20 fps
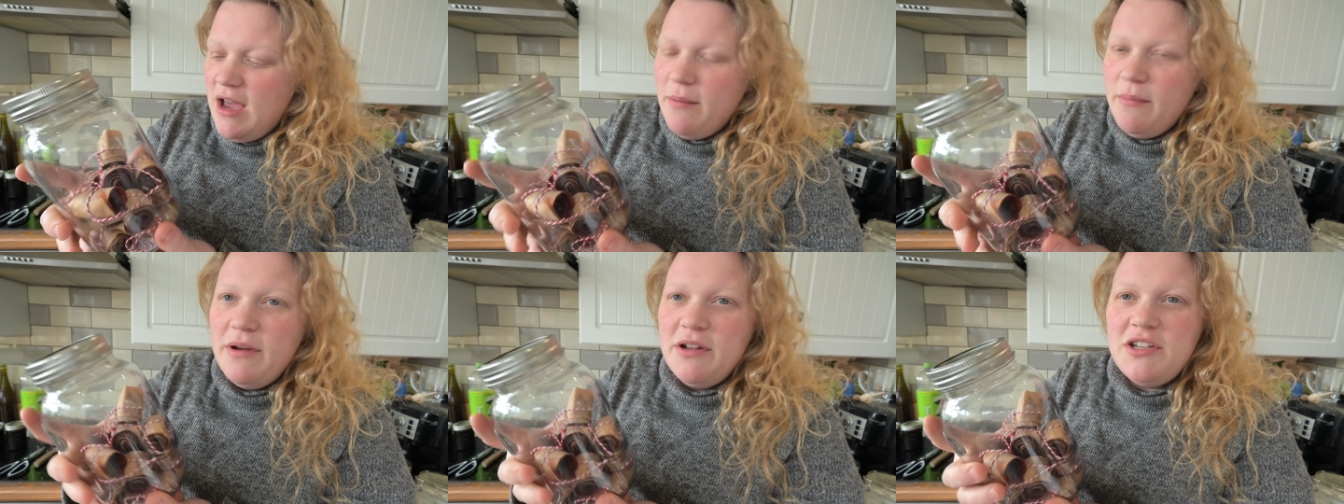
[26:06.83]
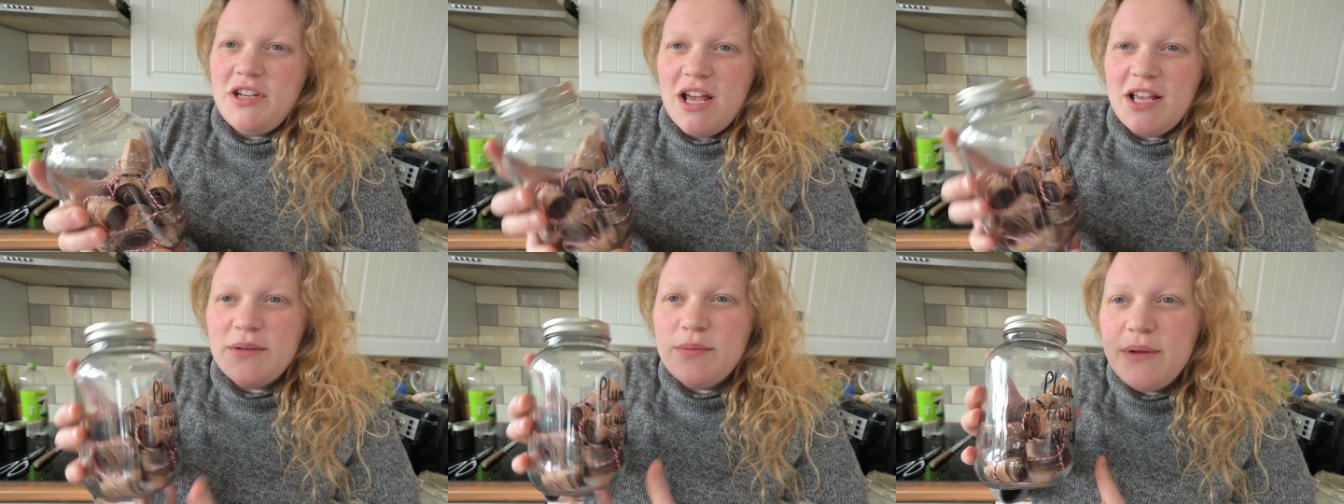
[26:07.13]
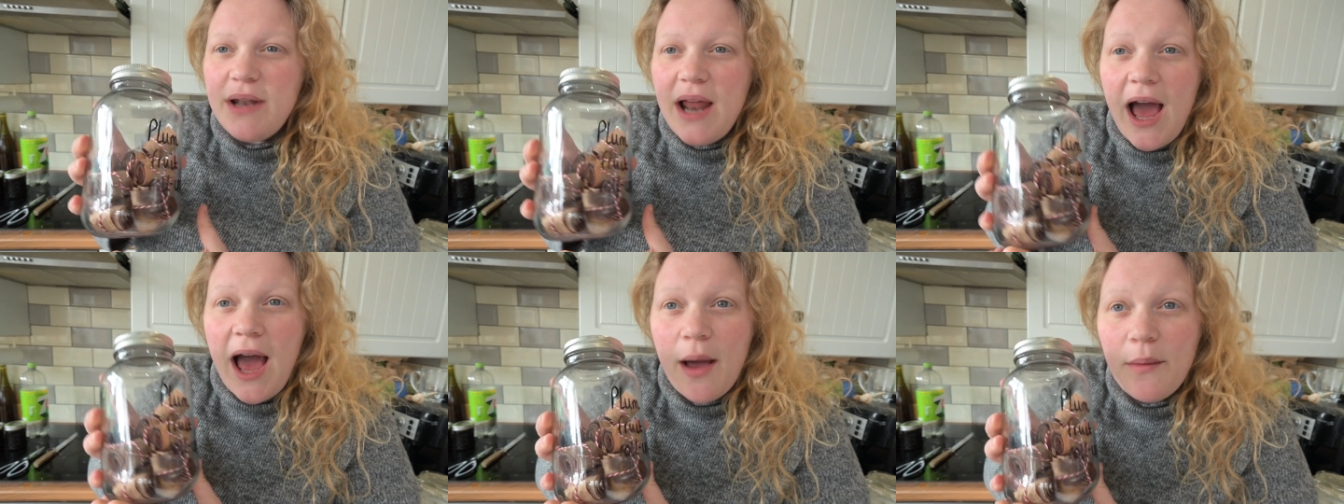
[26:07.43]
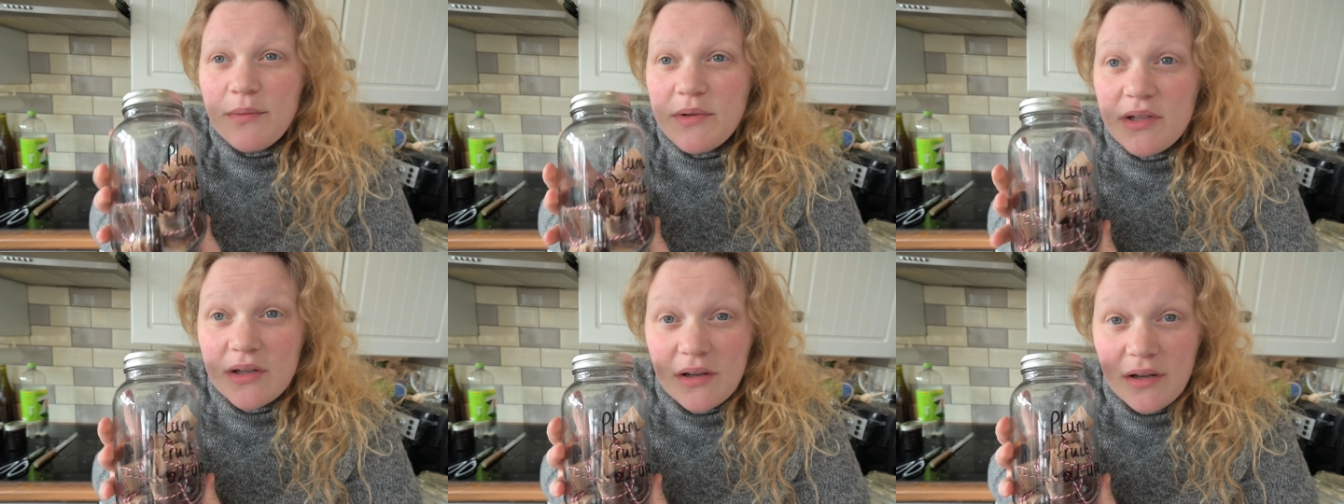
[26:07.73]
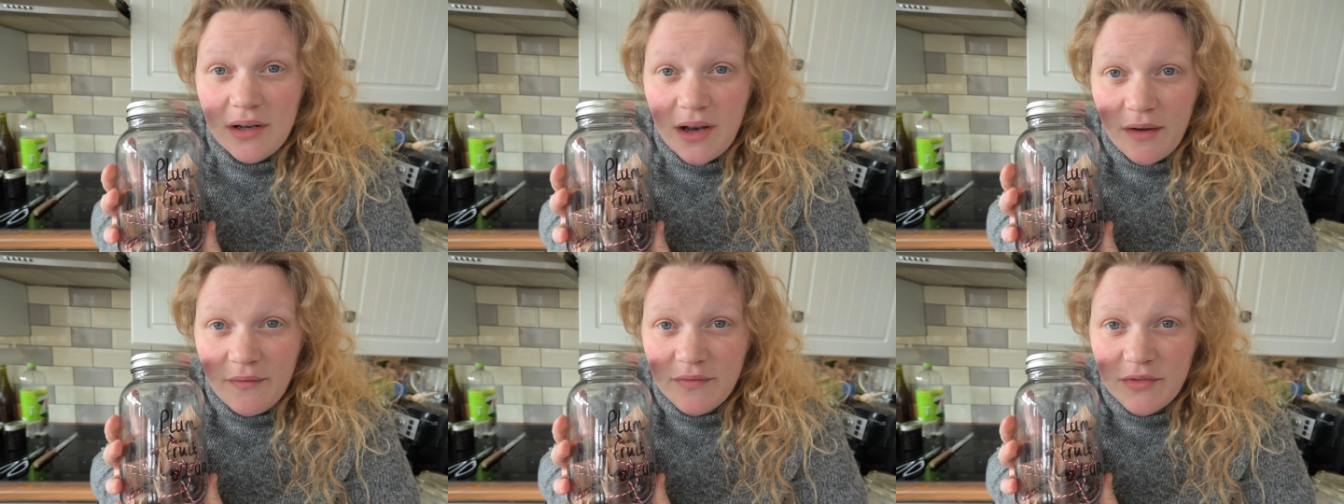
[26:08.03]
but Jasmine
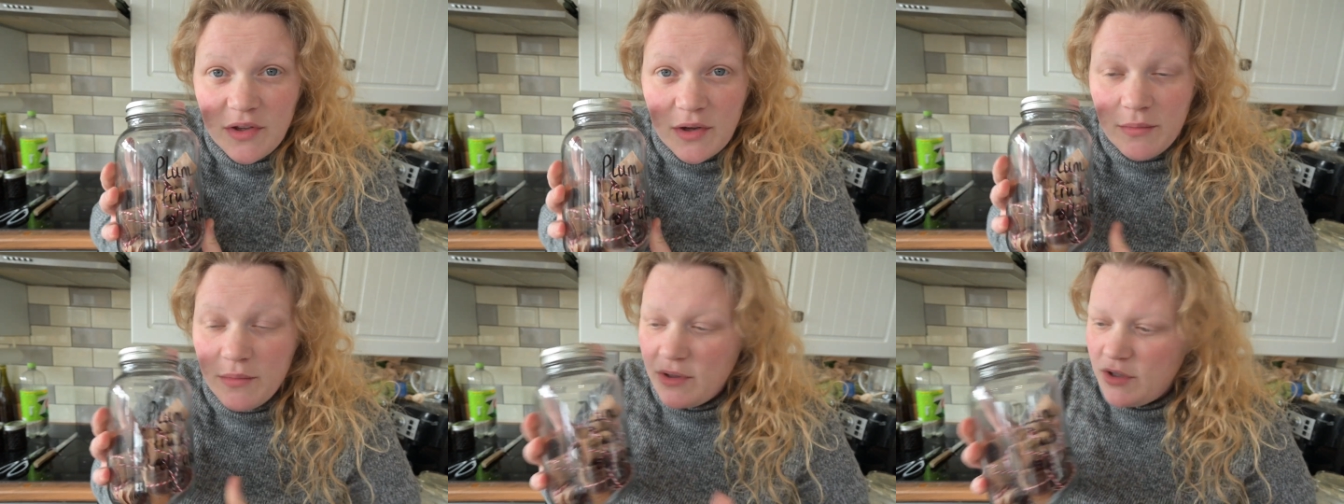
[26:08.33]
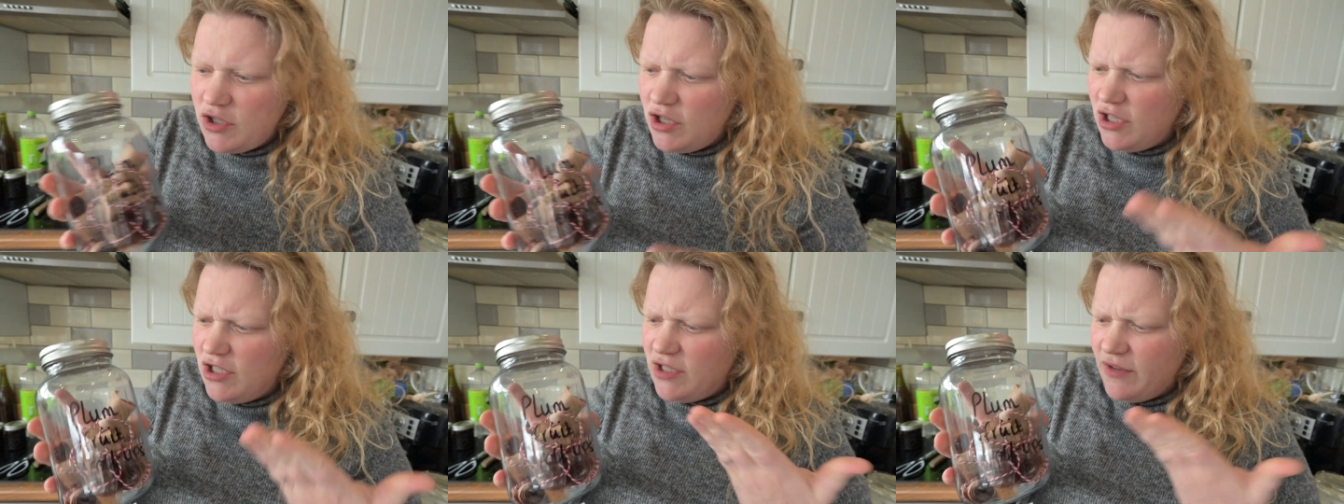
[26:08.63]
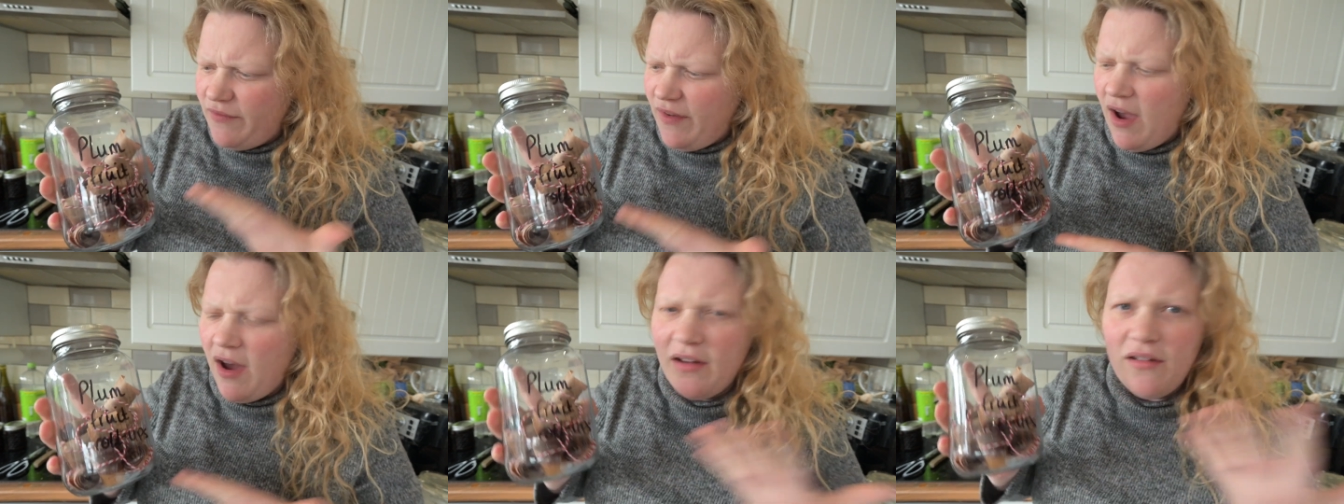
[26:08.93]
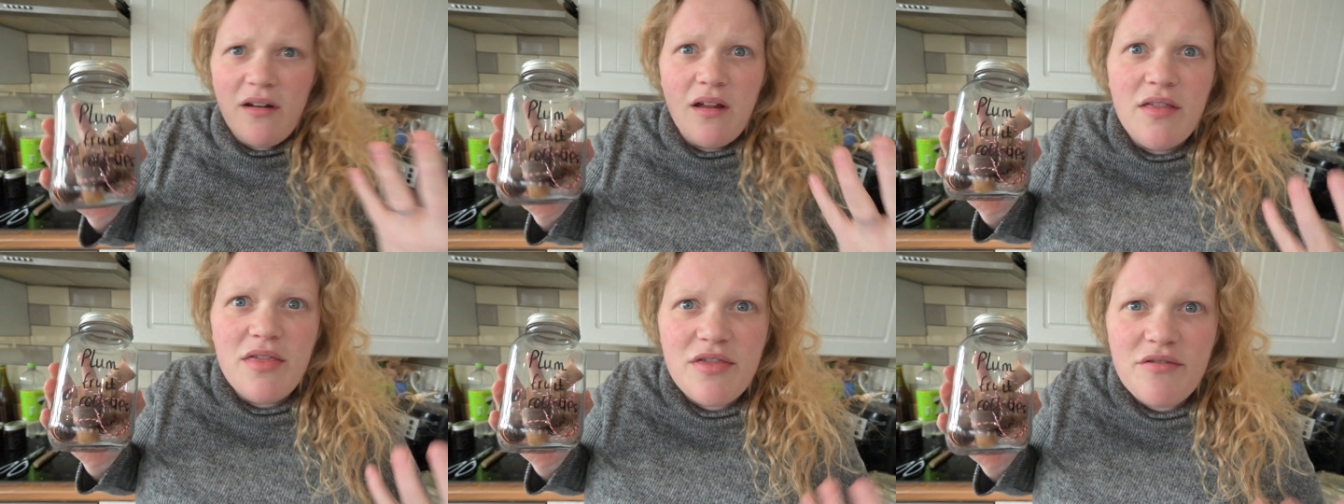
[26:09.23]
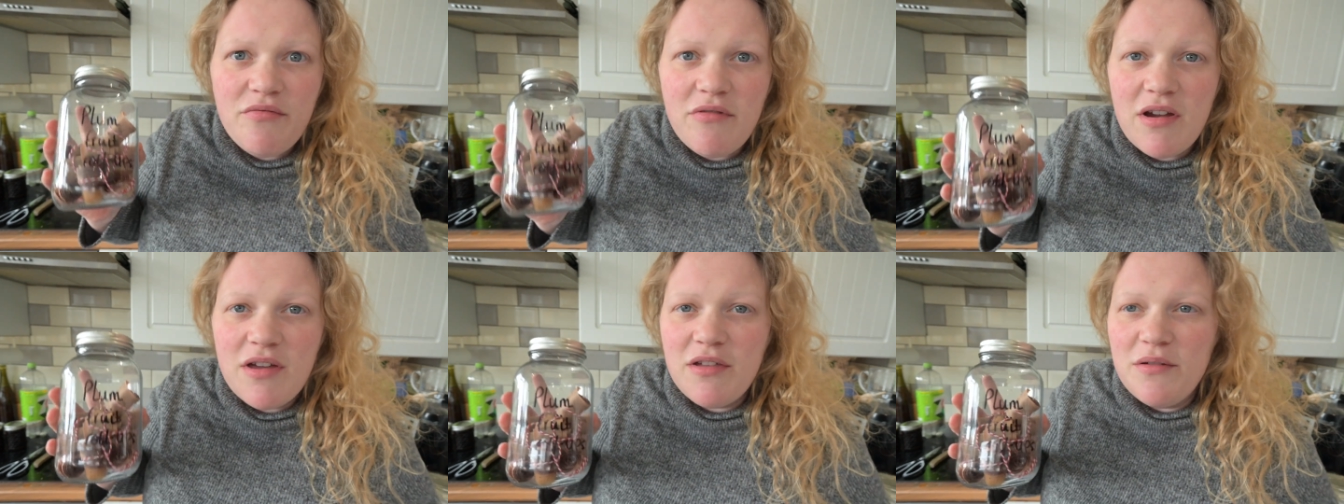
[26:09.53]
absolutely loved them and she's devoured like
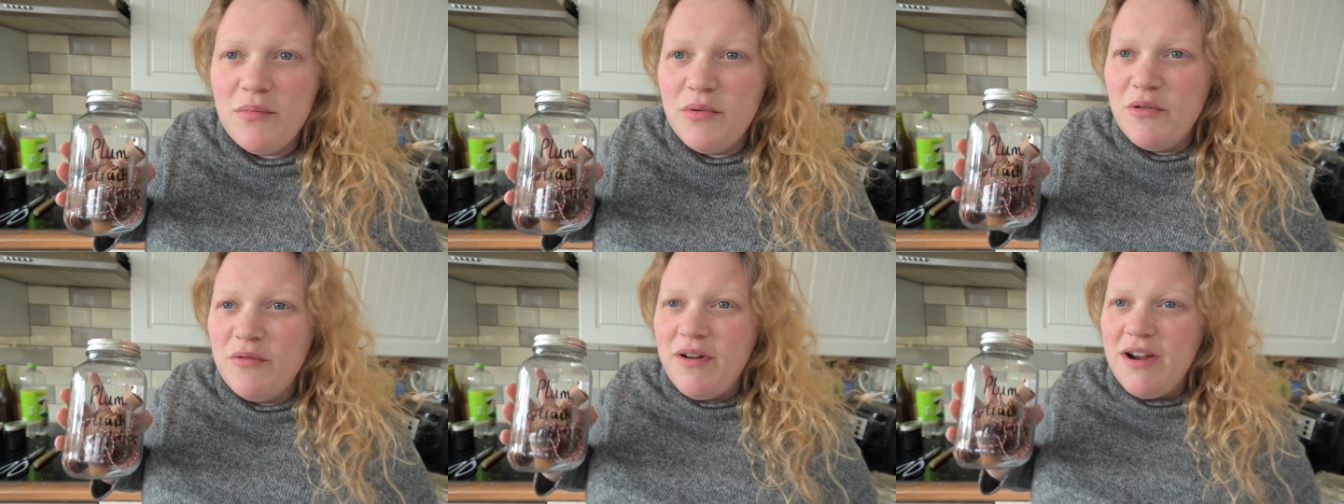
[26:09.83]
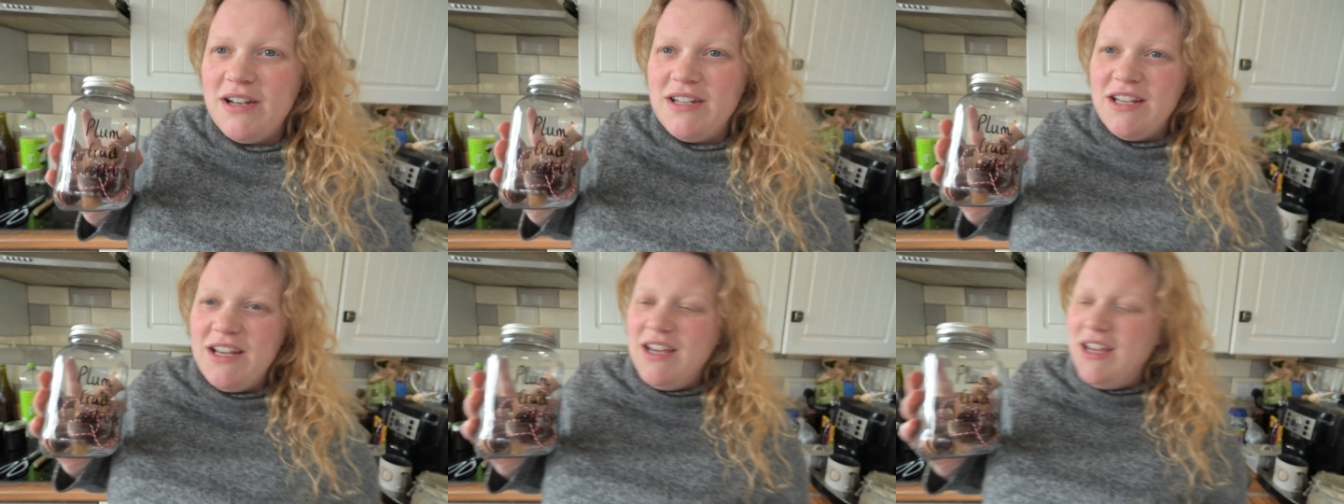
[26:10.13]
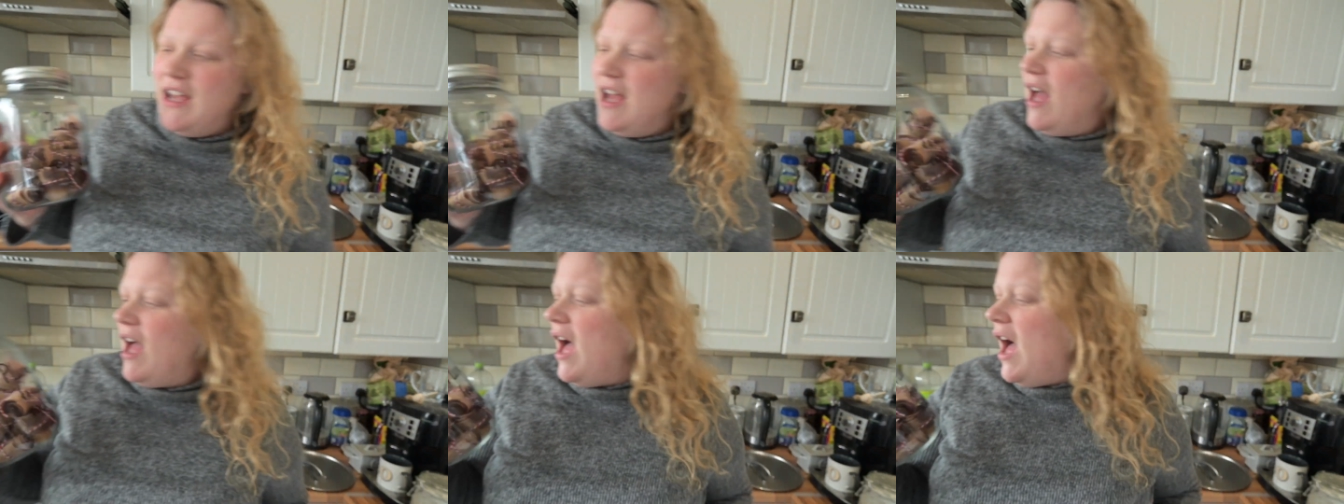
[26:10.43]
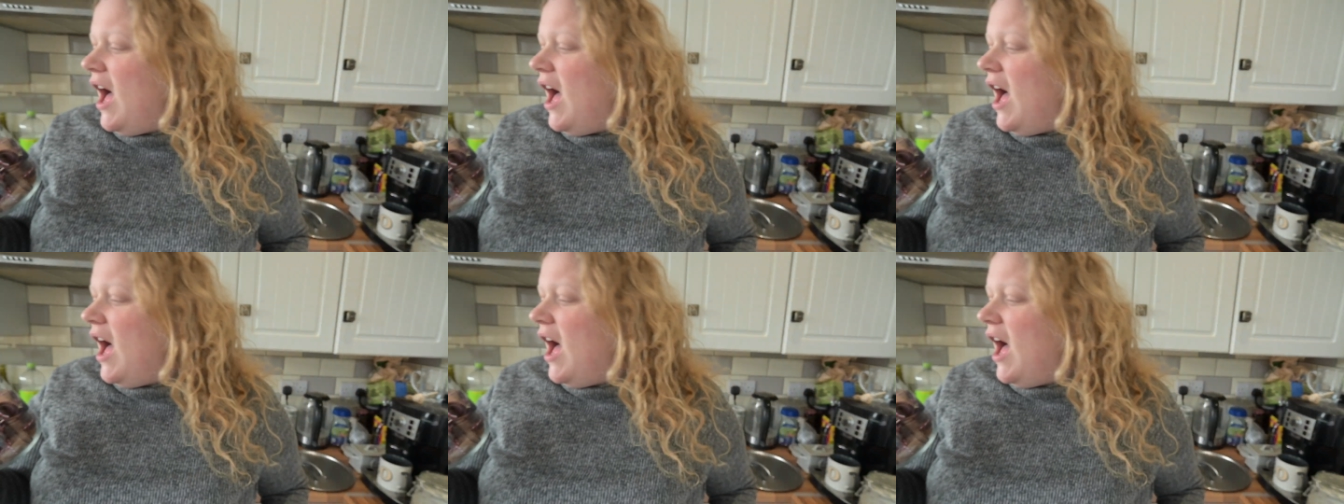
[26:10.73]
3 of them already.